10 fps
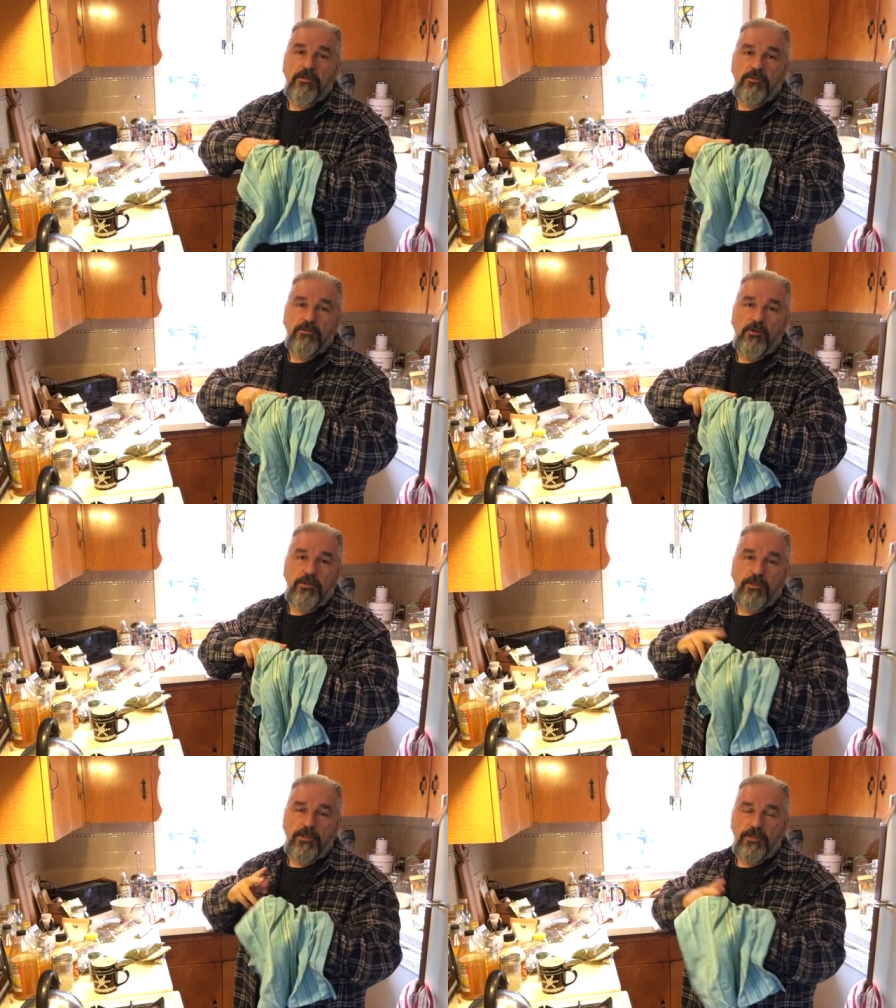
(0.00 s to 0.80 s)
it's
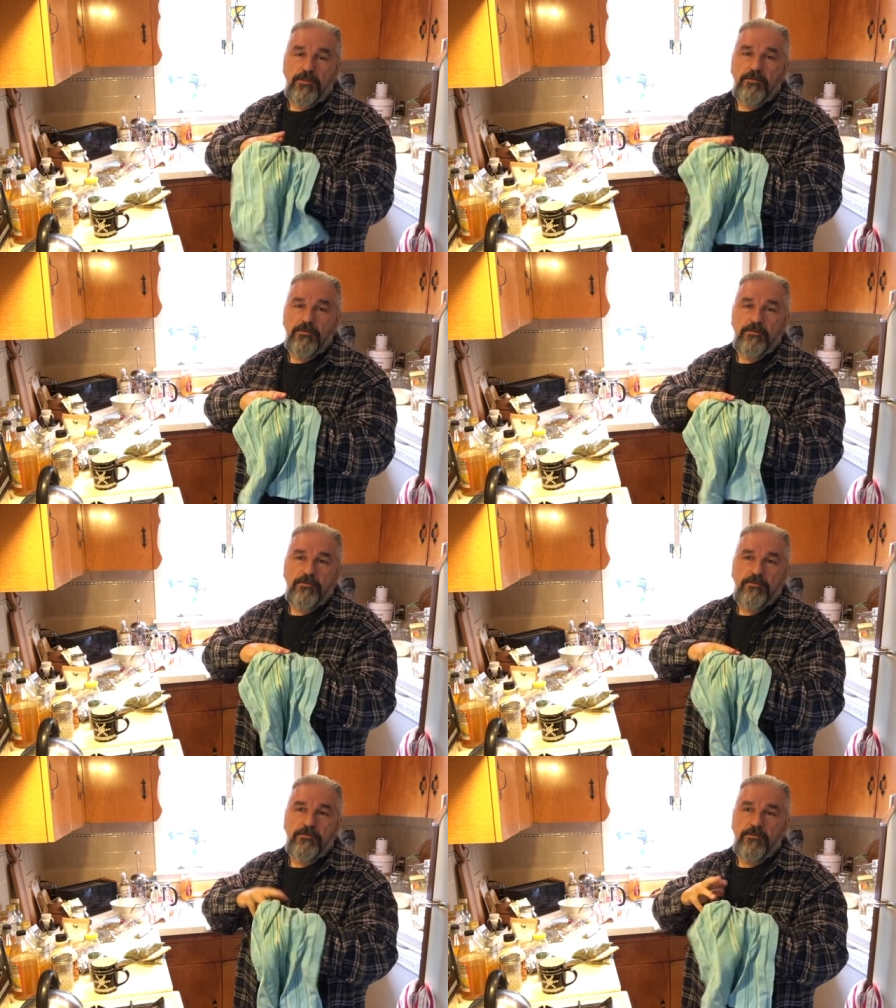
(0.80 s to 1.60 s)
not a
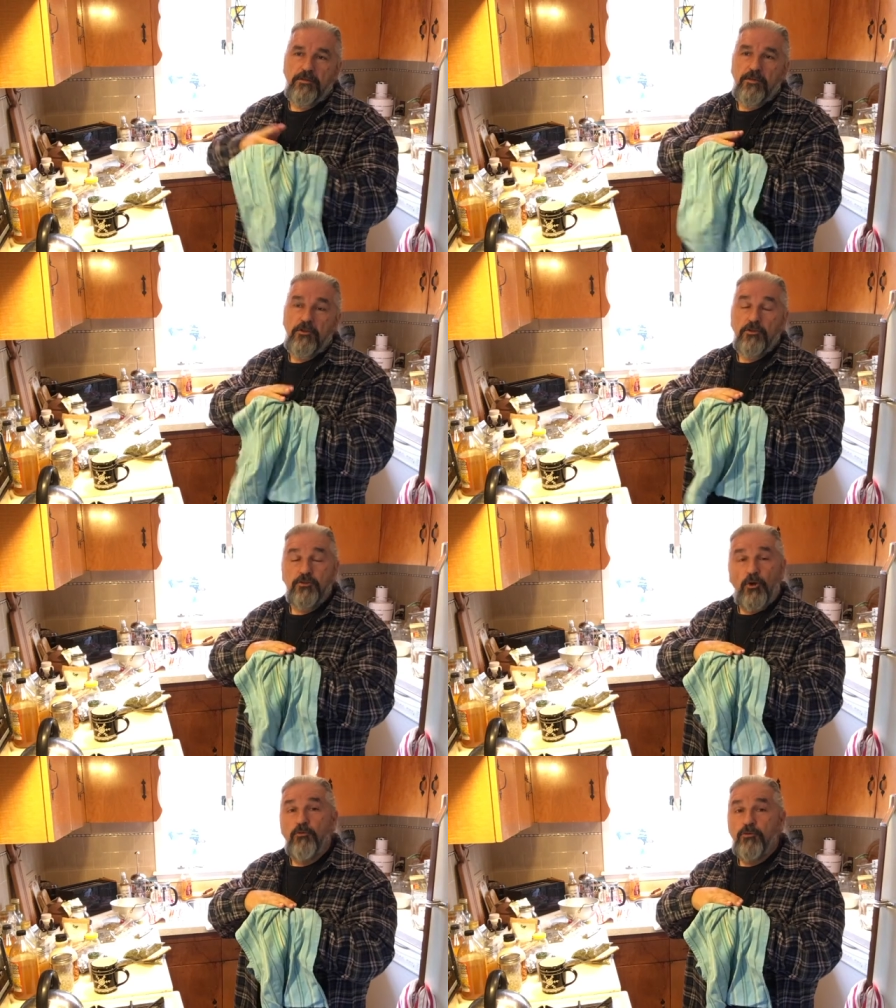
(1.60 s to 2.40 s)

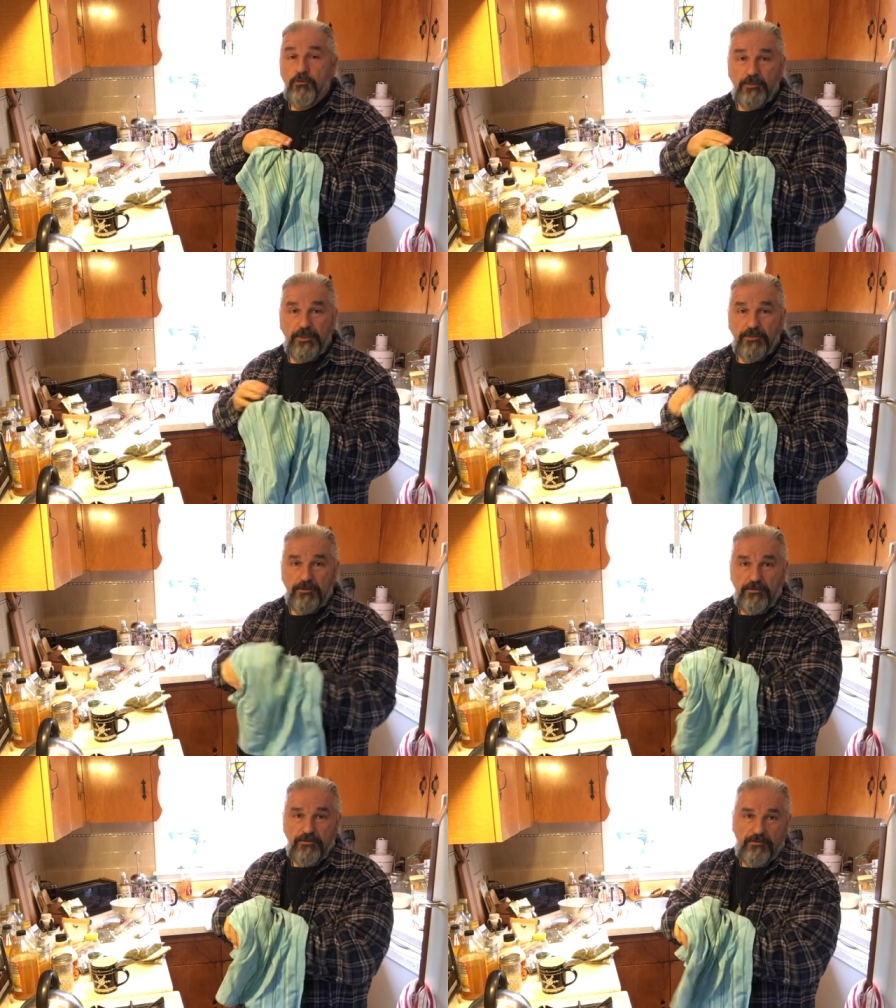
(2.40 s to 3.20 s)
showroom kitchen.